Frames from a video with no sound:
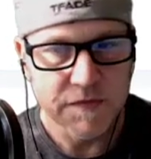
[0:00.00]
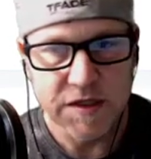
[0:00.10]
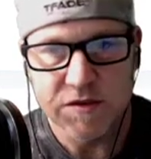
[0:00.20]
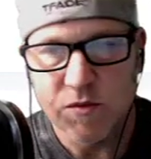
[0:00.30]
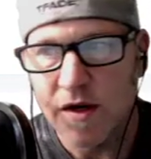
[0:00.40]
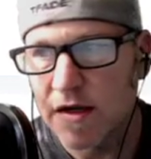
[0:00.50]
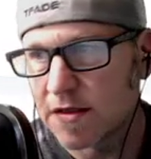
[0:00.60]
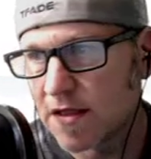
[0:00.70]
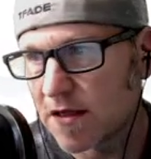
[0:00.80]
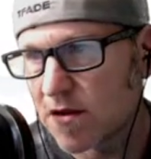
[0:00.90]
Just wanted to
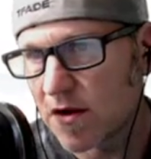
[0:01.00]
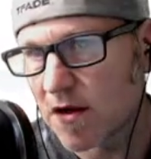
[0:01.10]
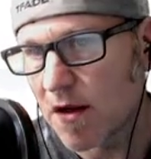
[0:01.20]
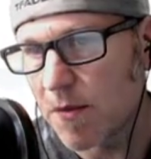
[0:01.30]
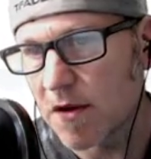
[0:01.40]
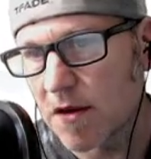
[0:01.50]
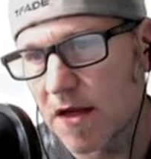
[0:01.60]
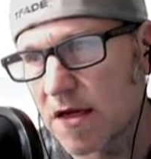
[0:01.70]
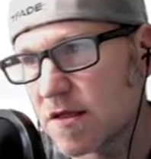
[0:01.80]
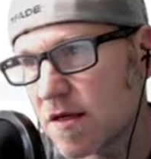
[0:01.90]
touch on a couple of
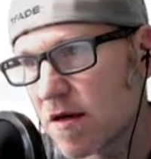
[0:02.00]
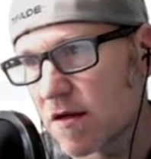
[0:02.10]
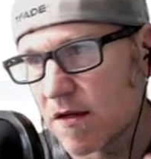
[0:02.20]
things here.